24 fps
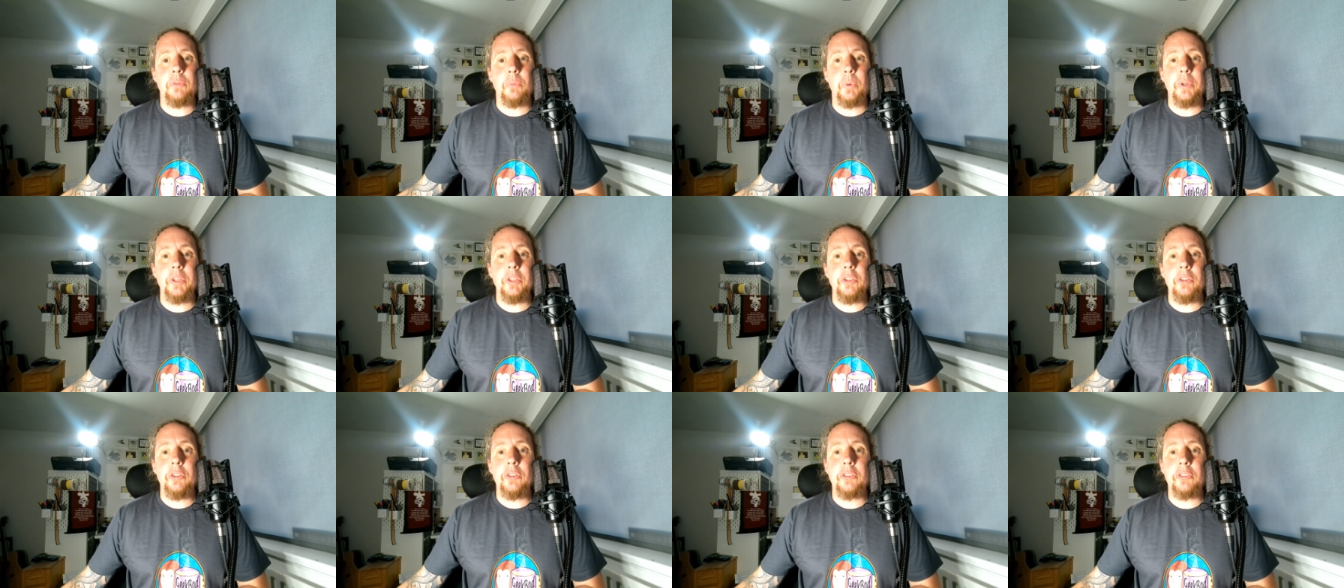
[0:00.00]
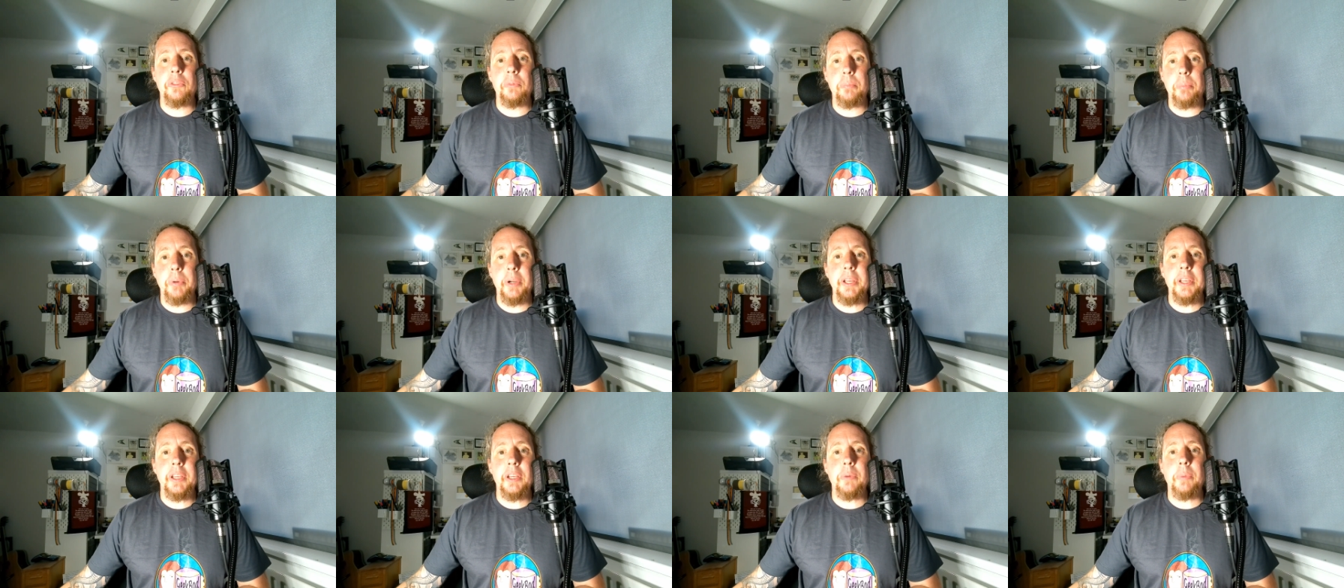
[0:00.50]
when you're
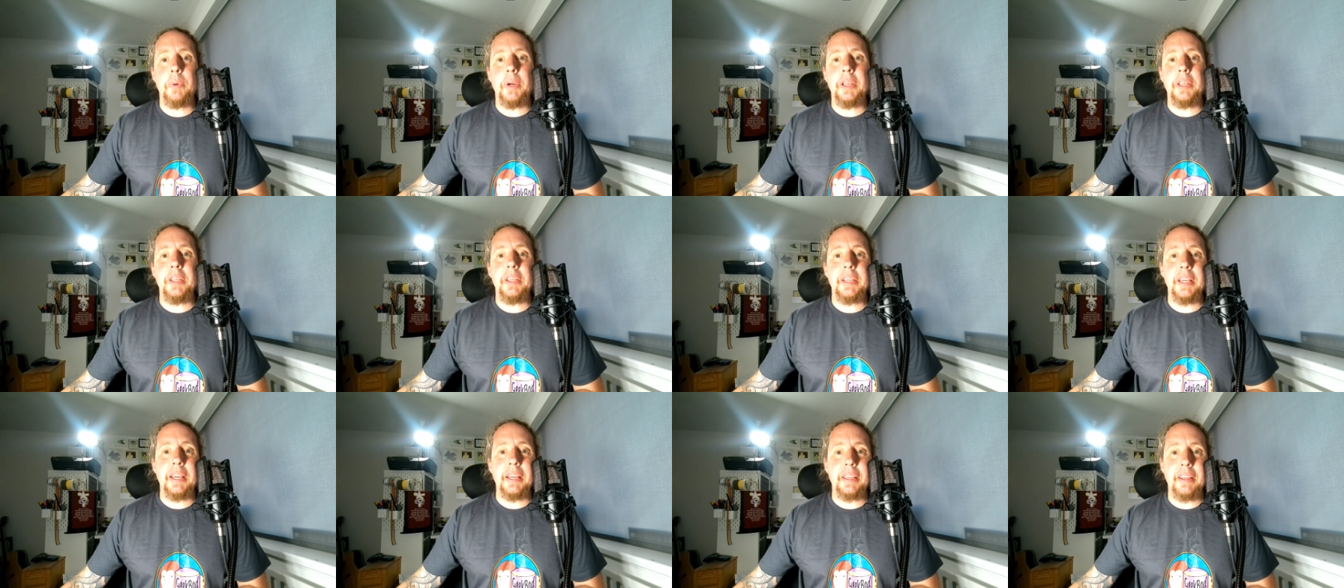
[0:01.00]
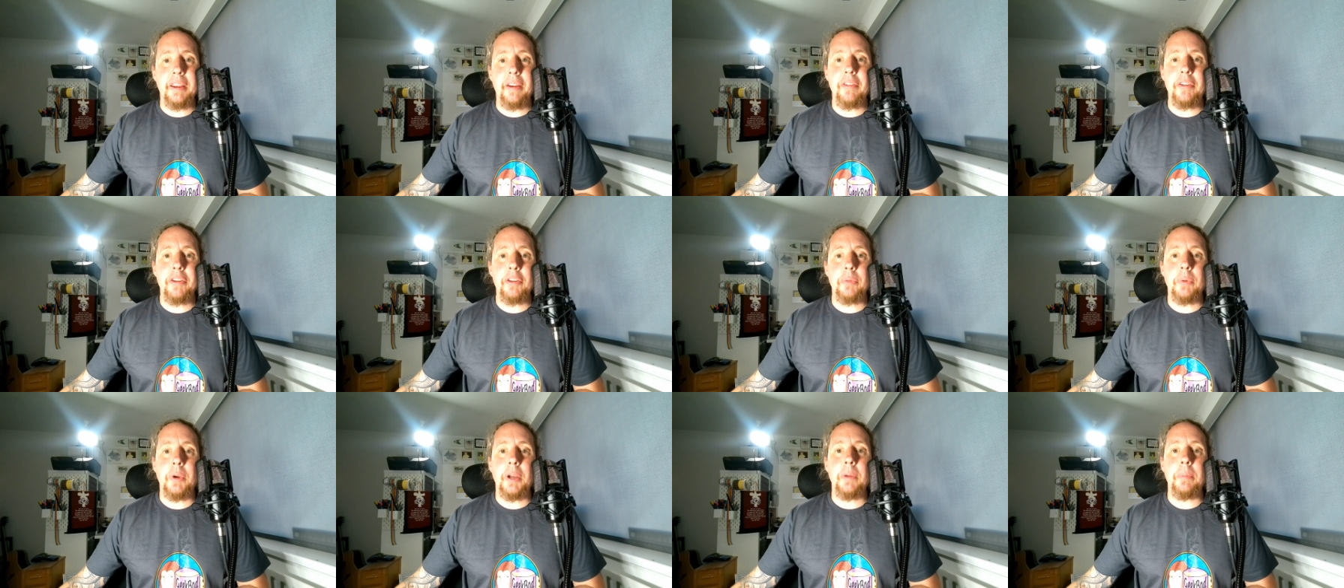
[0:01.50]
spraying away, you get
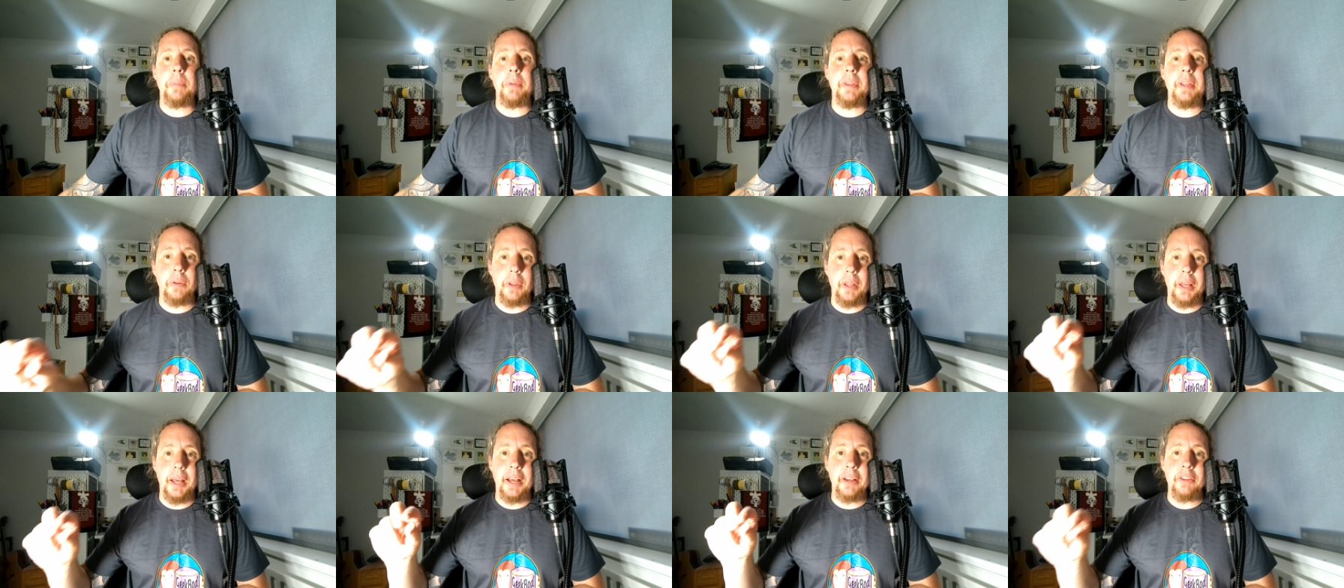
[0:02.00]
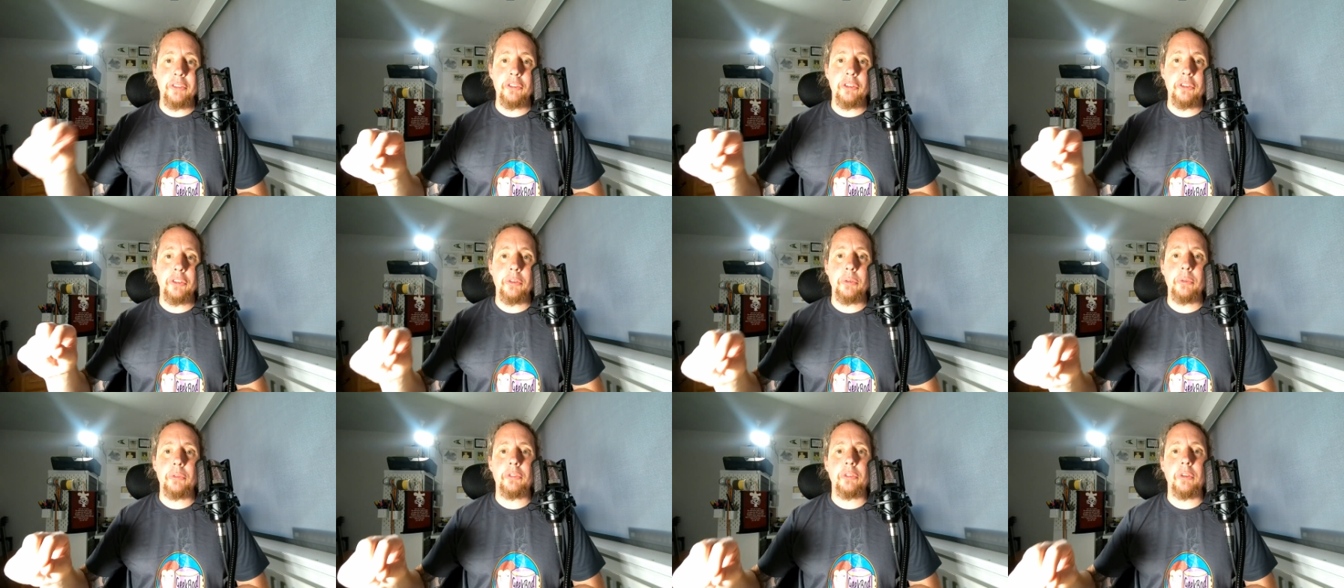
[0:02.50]
carried away, but then as you
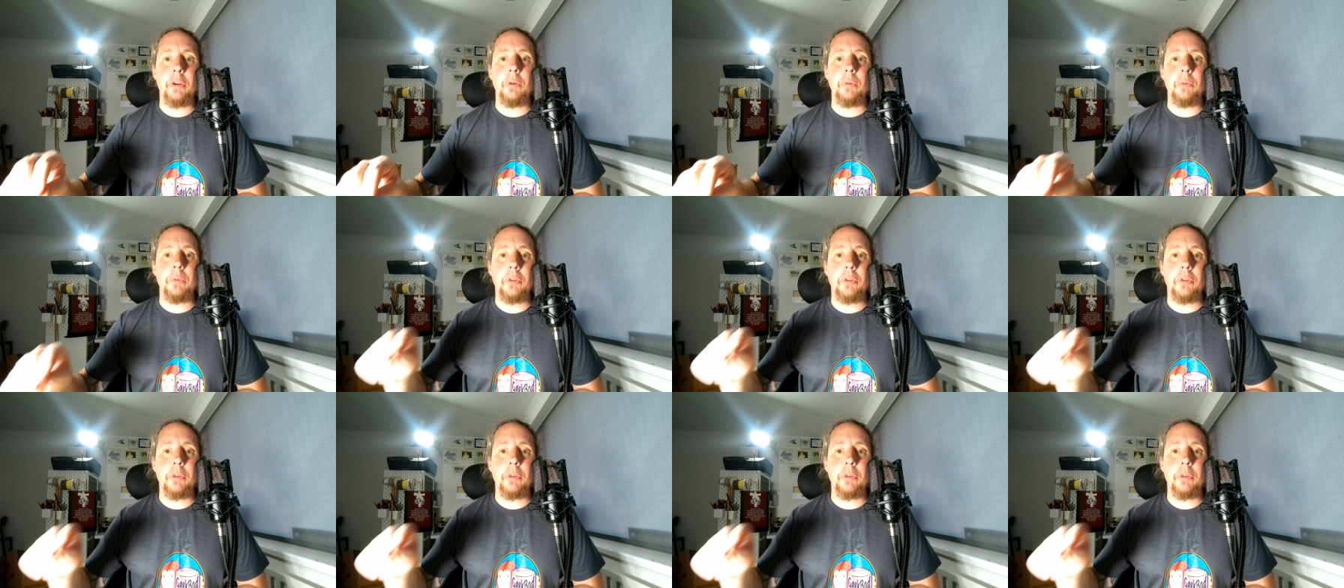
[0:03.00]
do so,